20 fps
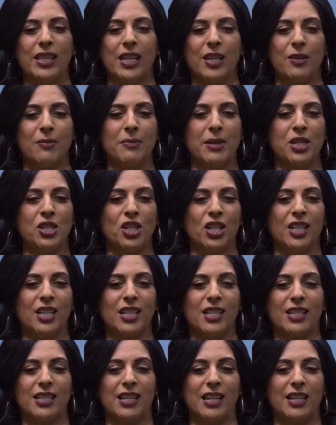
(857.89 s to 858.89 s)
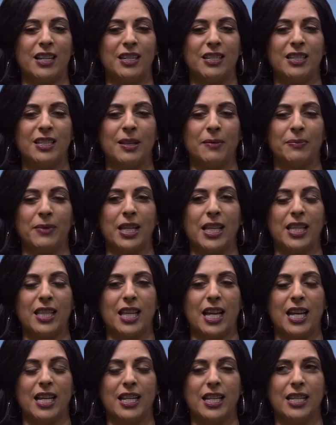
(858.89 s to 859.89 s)
thing you mentioned is something
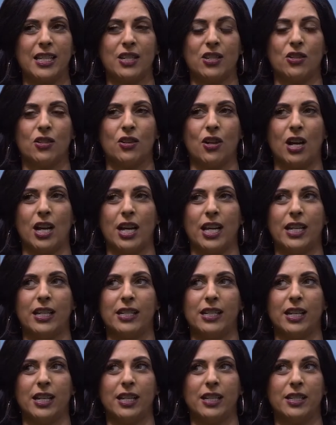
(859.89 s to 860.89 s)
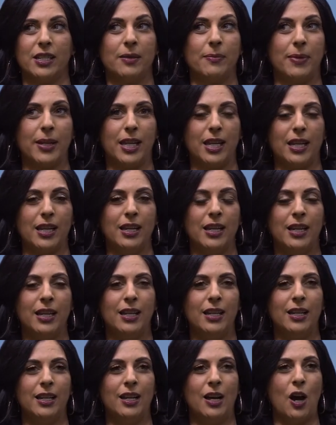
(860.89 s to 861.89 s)
that is not to be
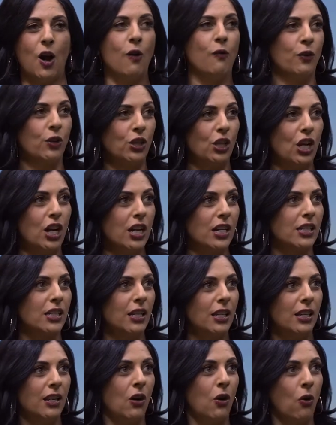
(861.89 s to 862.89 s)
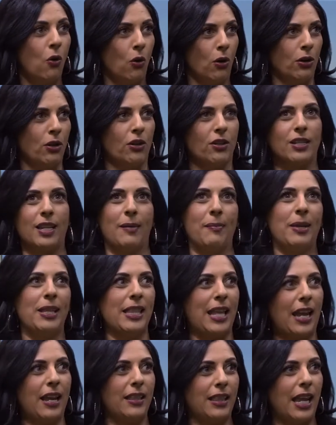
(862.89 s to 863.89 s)
overlooked. Hoarders. I mean,
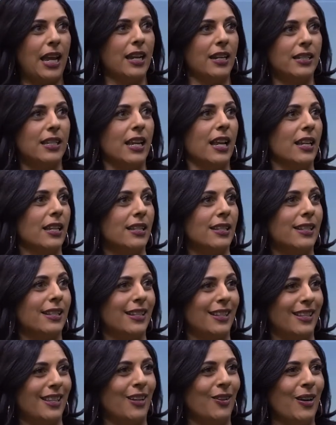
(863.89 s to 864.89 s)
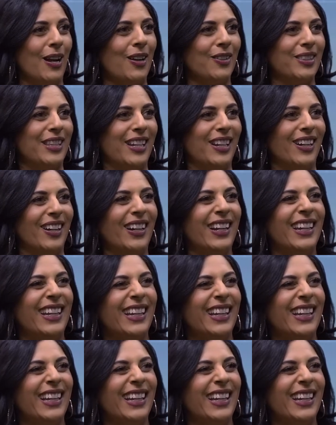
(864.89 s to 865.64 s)
they exist. They're out there.